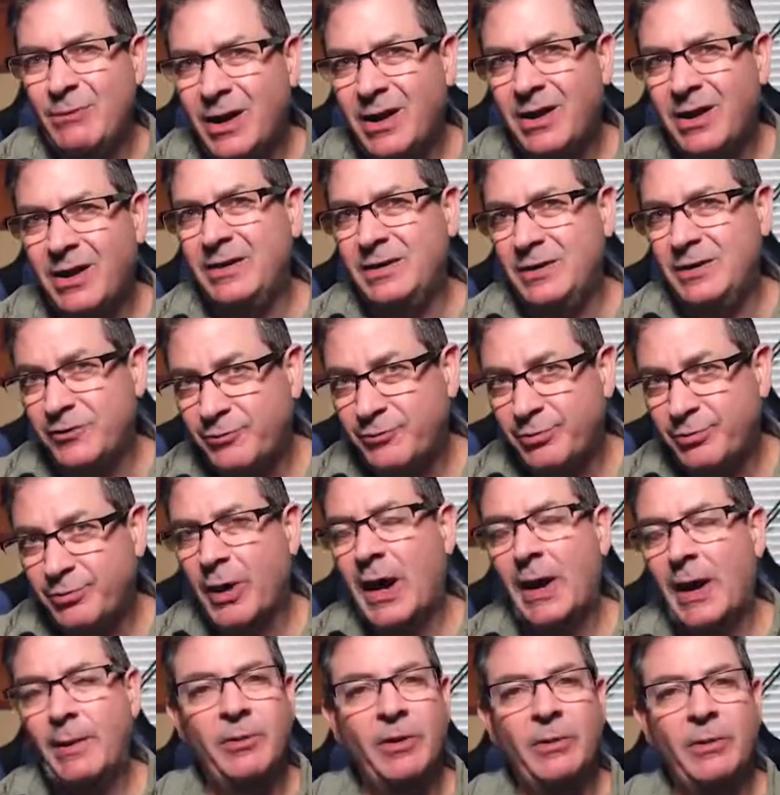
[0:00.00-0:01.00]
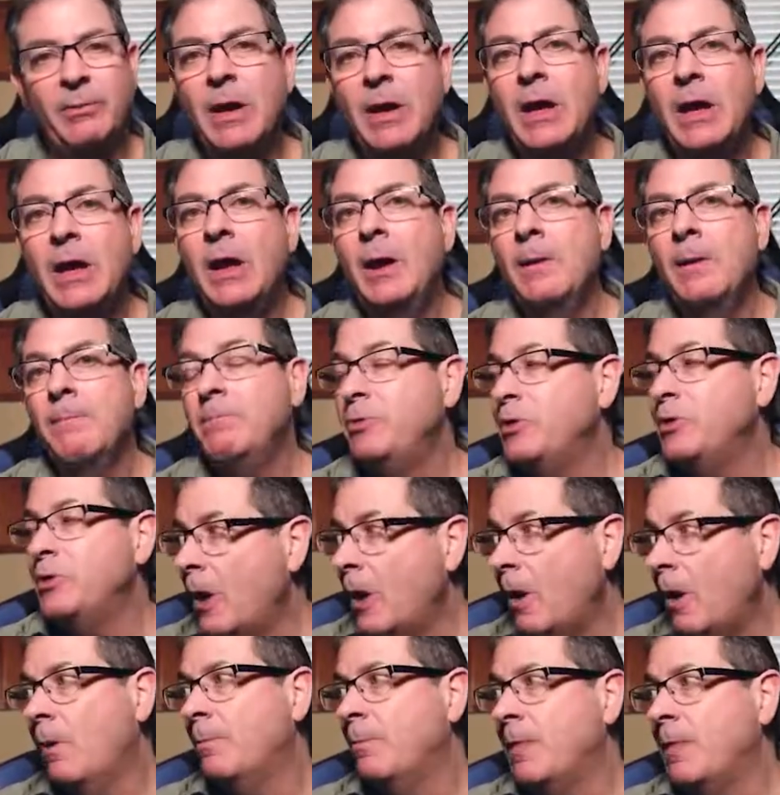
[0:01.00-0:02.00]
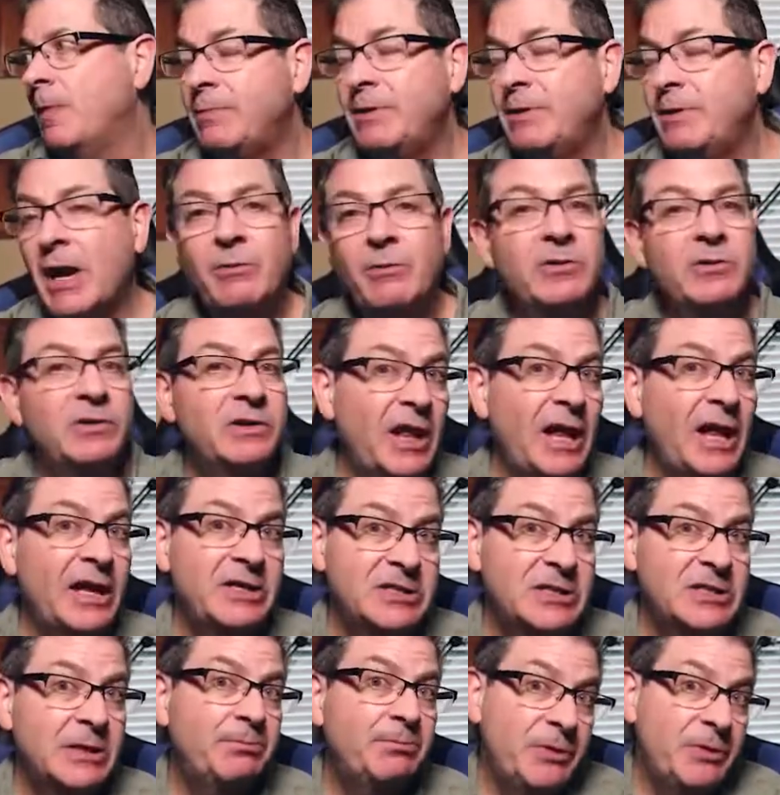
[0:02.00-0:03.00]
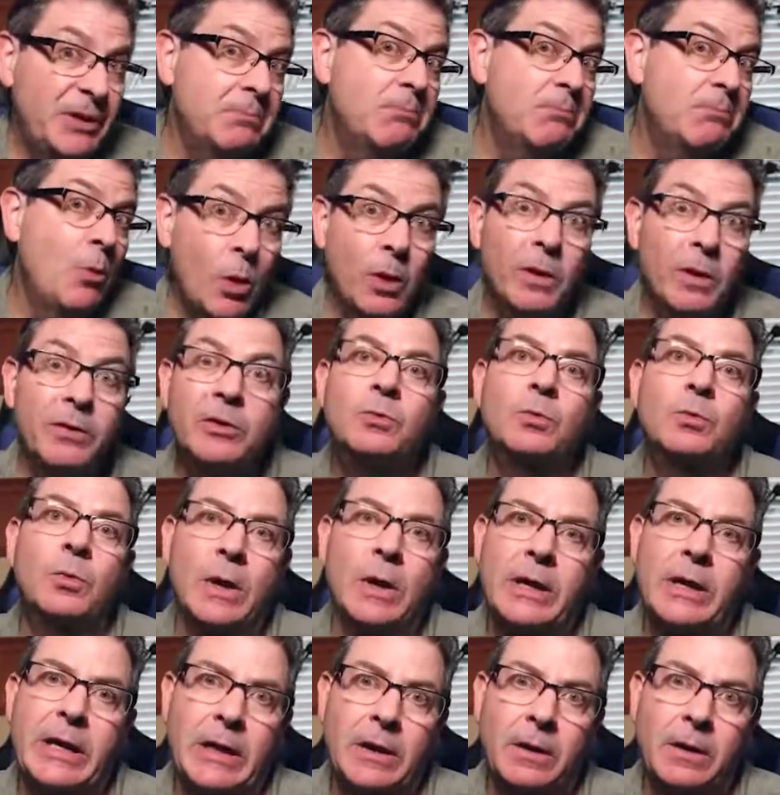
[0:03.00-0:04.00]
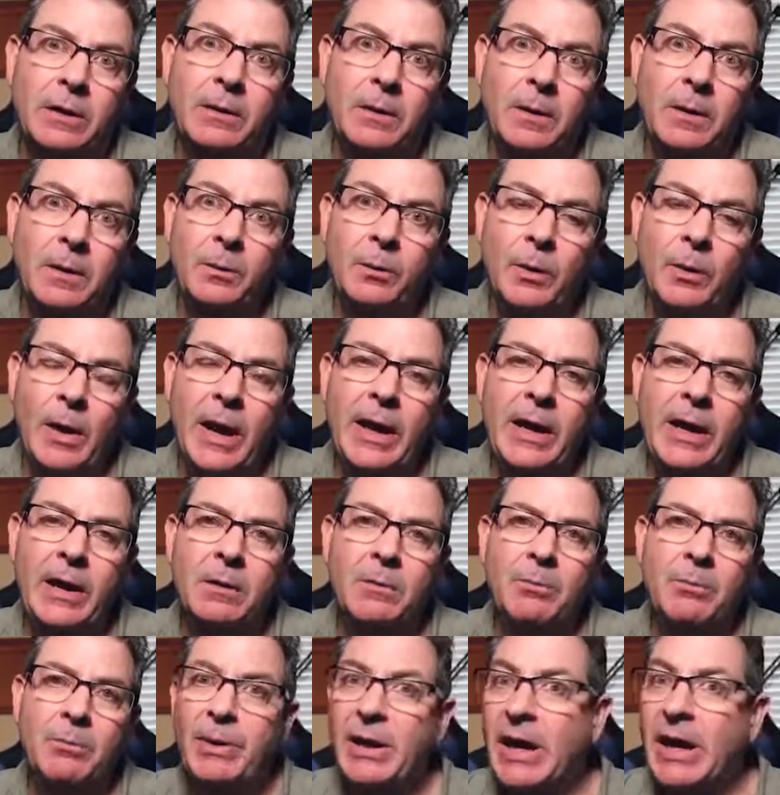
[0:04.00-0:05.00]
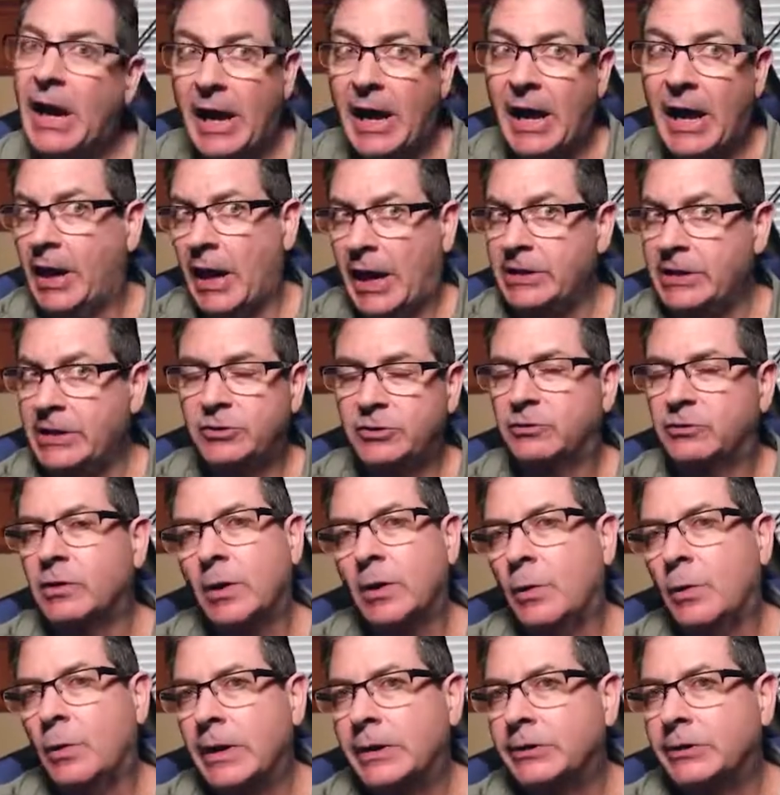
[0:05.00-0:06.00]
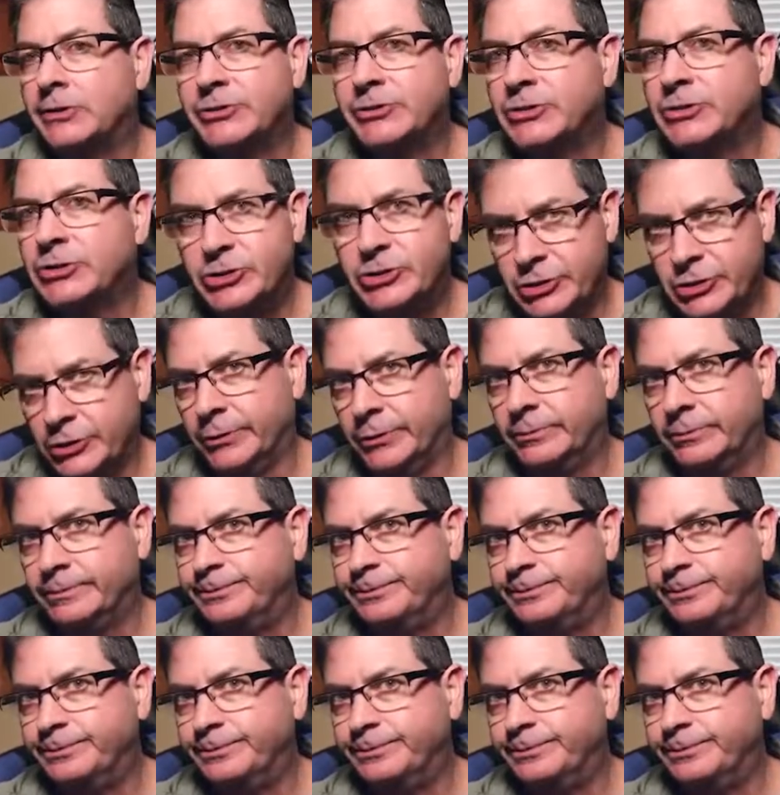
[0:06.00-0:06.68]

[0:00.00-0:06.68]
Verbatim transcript: kind of problem. No, maybe I would like something more than running, right? But I, I don't know what else to do.